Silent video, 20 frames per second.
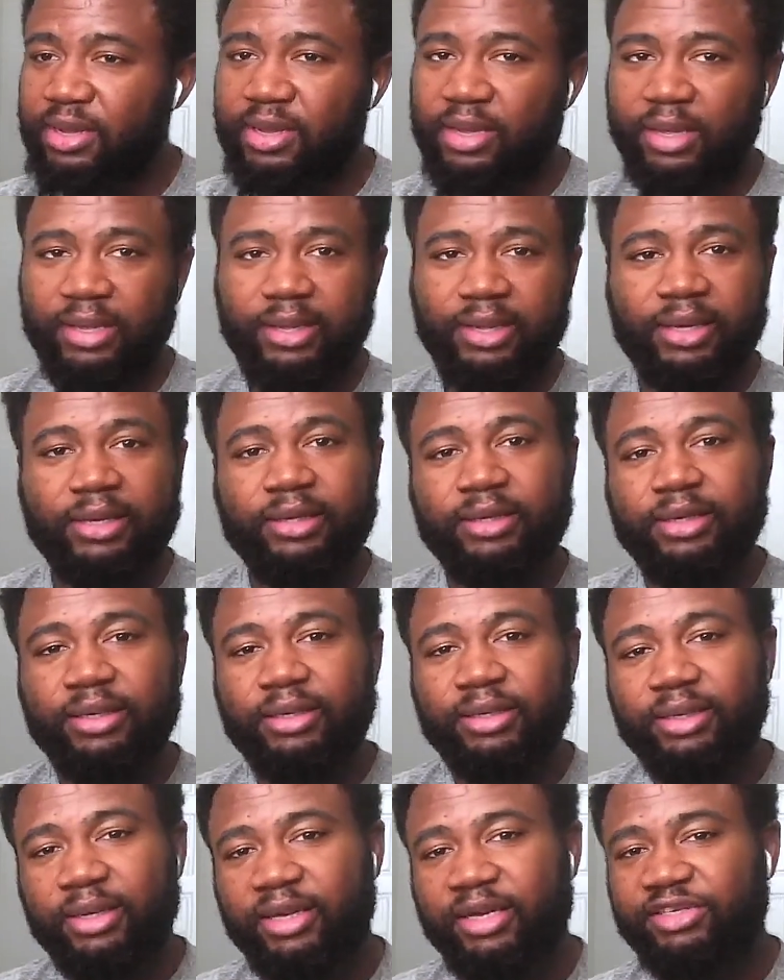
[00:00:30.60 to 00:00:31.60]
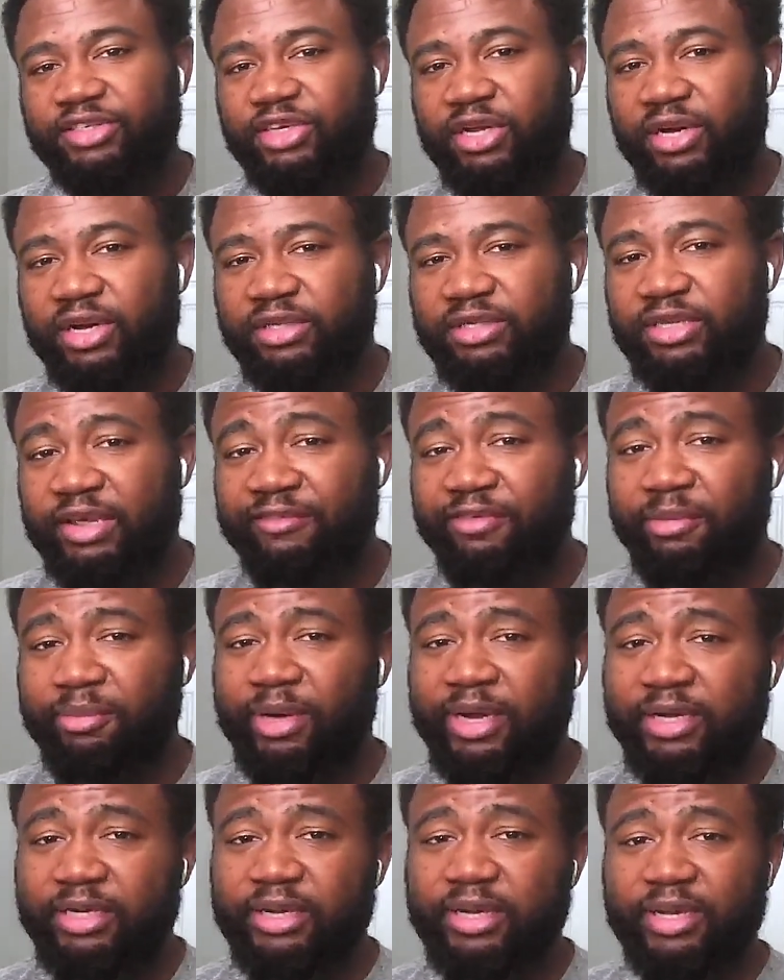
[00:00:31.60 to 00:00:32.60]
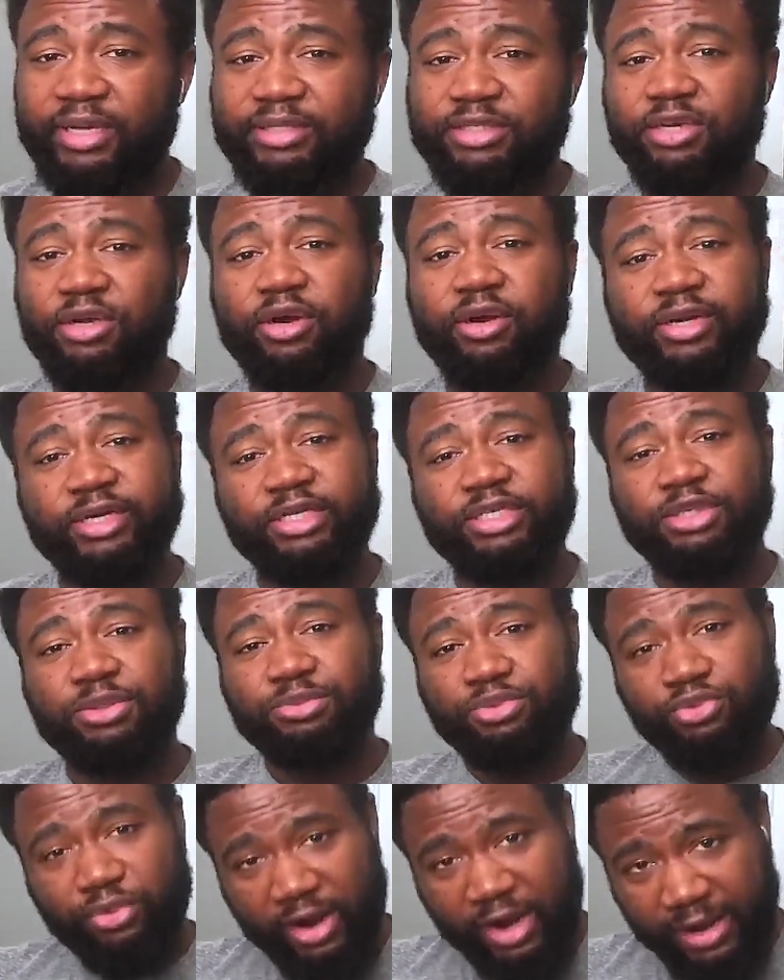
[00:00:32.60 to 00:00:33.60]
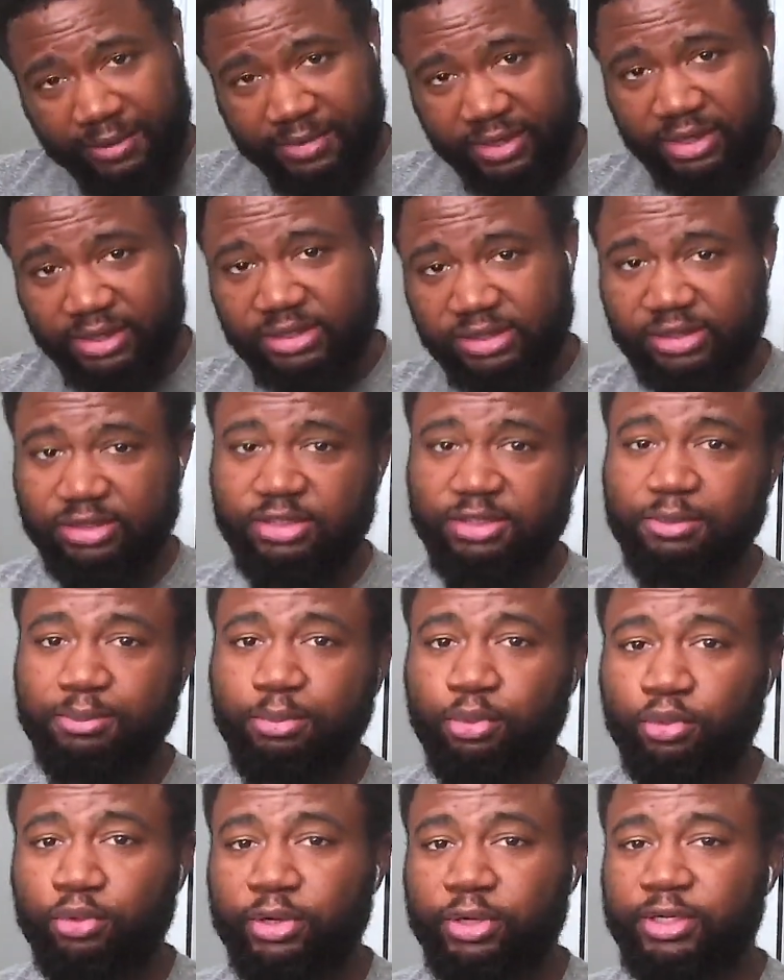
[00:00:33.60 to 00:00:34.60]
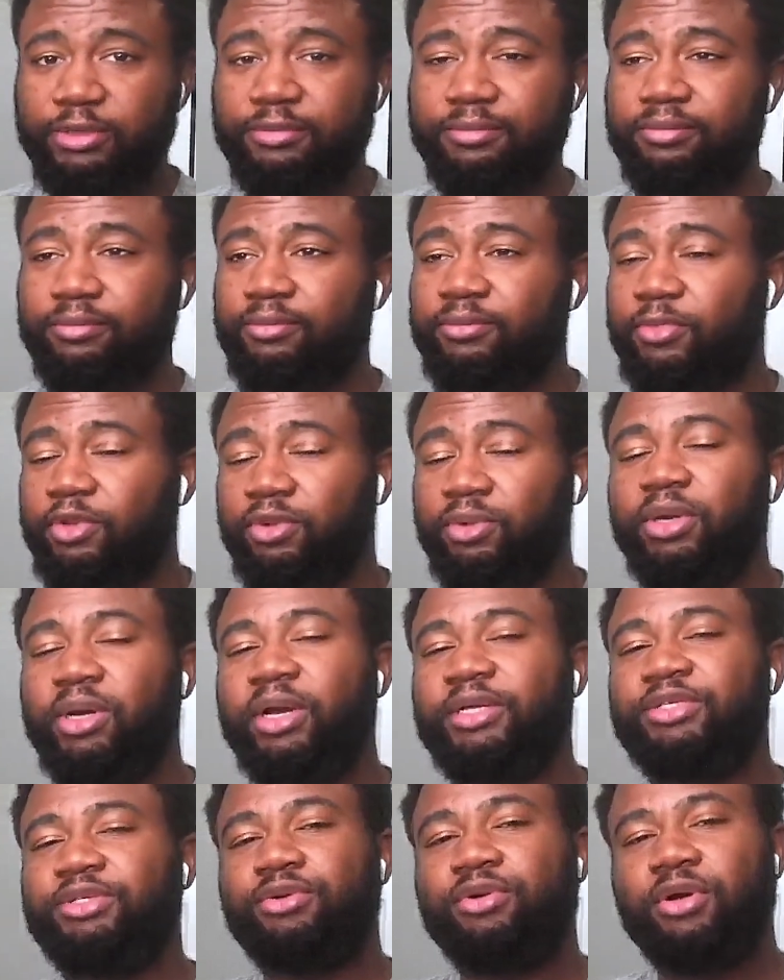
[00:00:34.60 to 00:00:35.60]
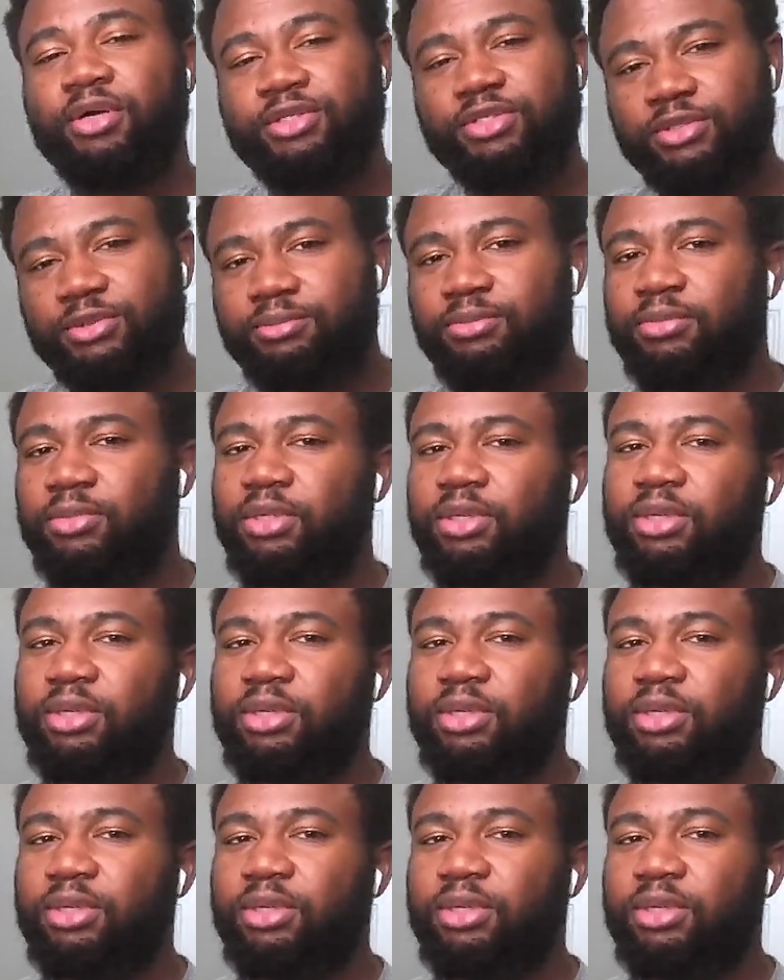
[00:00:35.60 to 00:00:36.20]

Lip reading: And yeah, shout out to everybody that's already subscribed and is supporting. You guys are awesome.